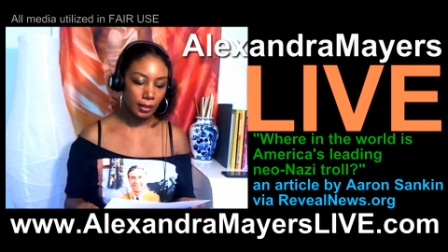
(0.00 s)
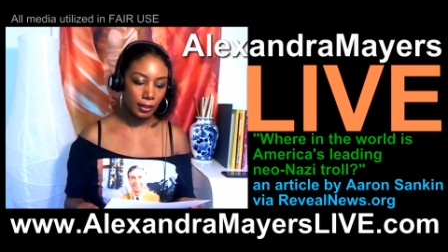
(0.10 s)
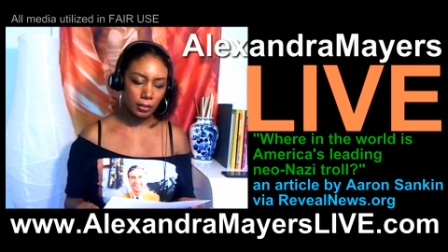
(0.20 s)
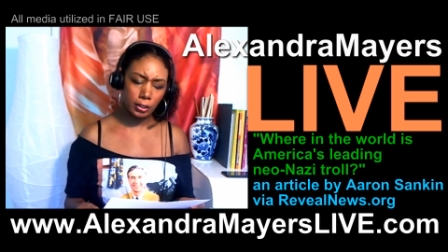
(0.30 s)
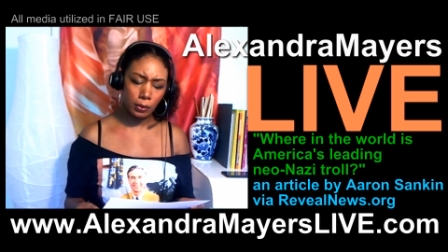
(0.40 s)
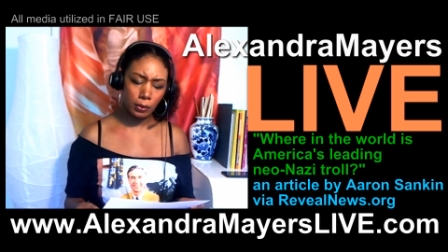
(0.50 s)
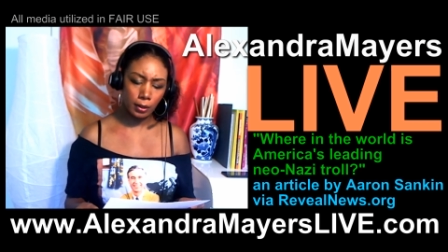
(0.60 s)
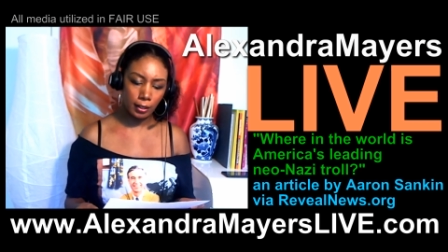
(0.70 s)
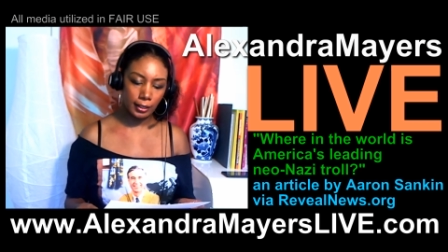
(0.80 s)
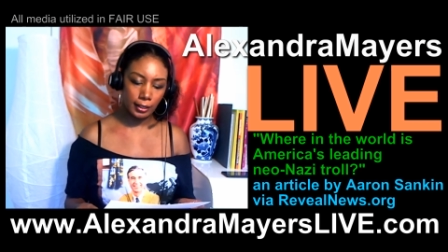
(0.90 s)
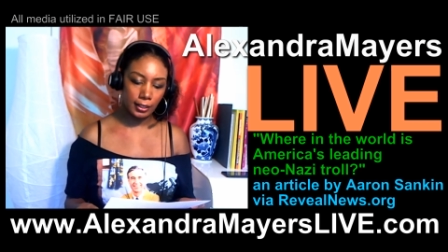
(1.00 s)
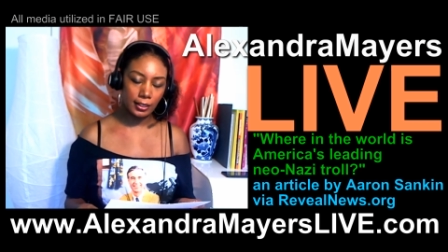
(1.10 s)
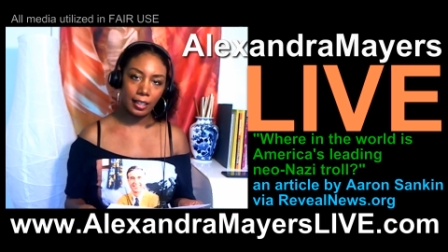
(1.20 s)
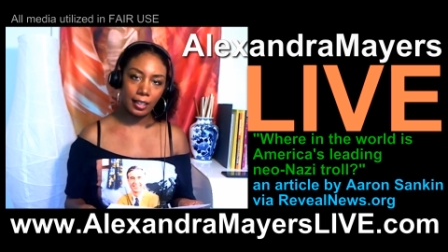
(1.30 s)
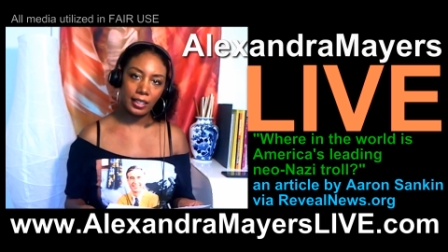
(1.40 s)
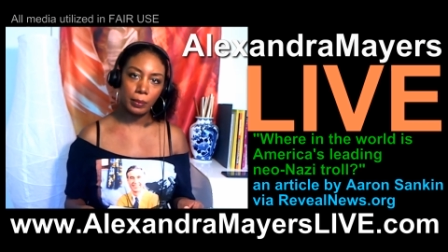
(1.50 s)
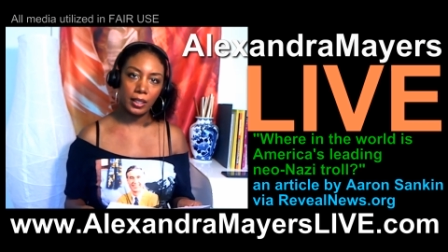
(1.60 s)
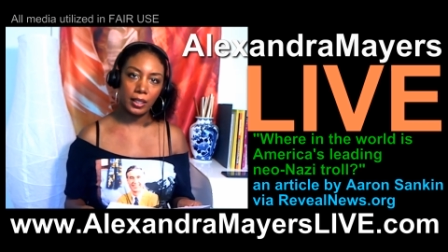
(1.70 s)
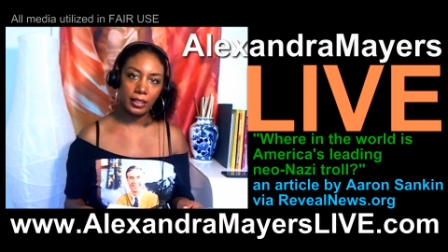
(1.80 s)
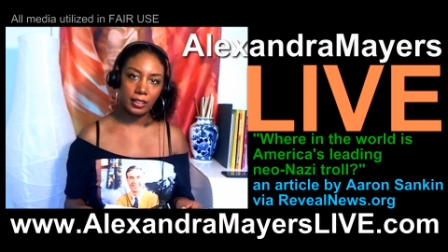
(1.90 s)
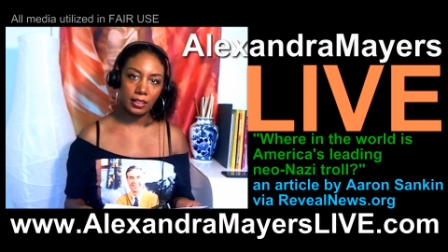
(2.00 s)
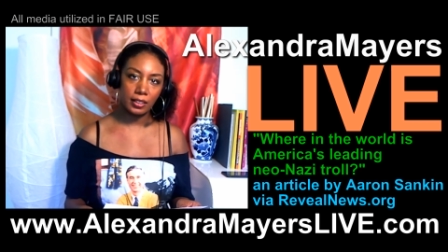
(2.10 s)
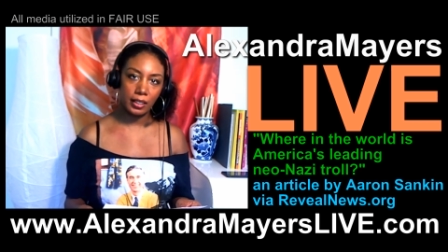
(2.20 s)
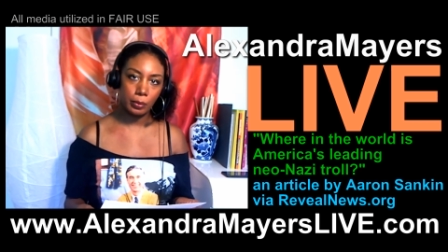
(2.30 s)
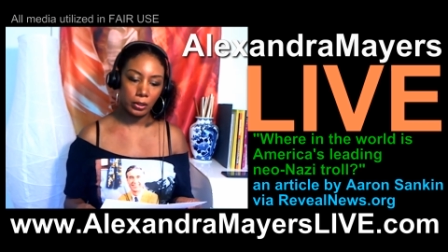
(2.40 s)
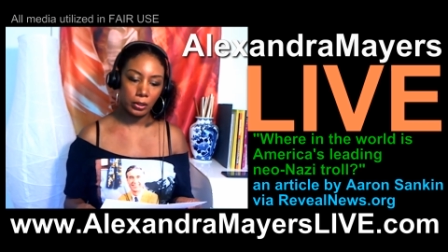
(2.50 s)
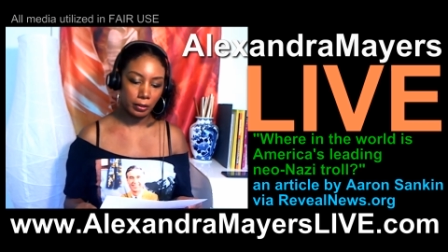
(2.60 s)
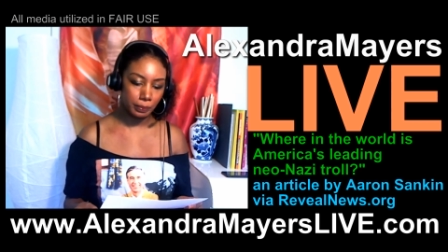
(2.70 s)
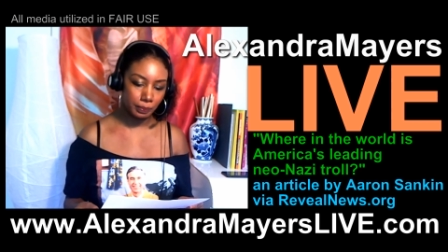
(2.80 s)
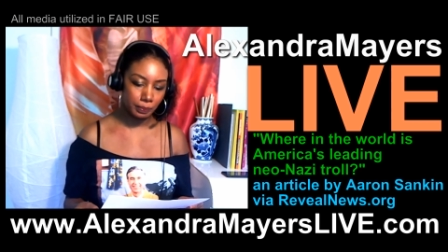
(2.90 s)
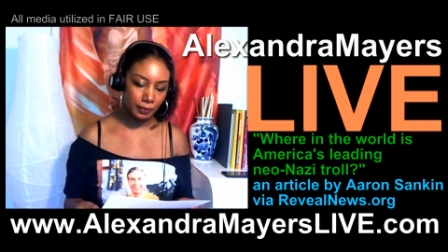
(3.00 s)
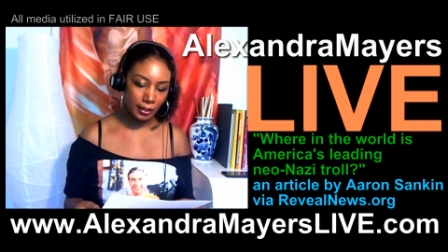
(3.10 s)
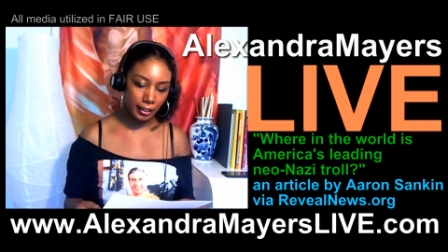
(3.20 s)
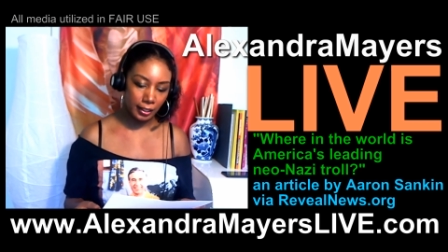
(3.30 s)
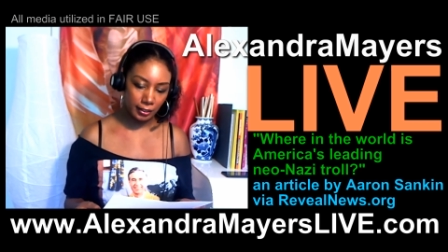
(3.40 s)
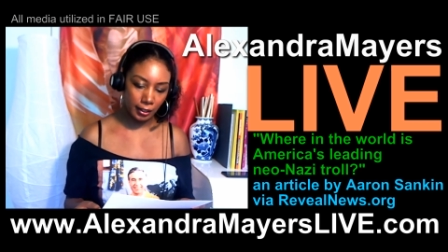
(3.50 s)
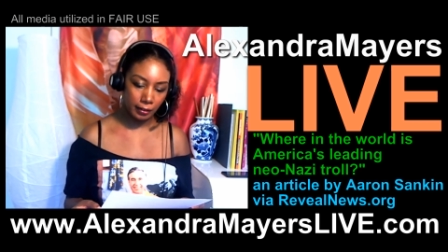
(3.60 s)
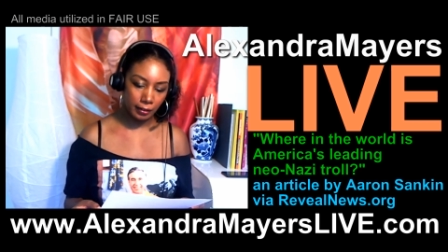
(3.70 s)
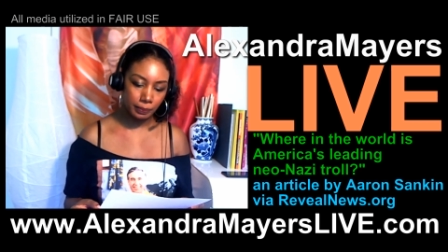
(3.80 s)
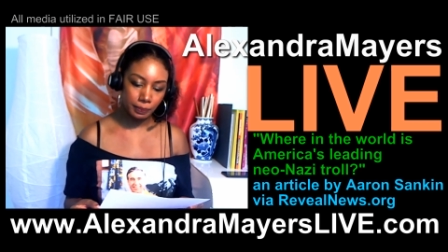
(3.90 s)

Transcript: so long as he's hiding behind his keyboard, he said.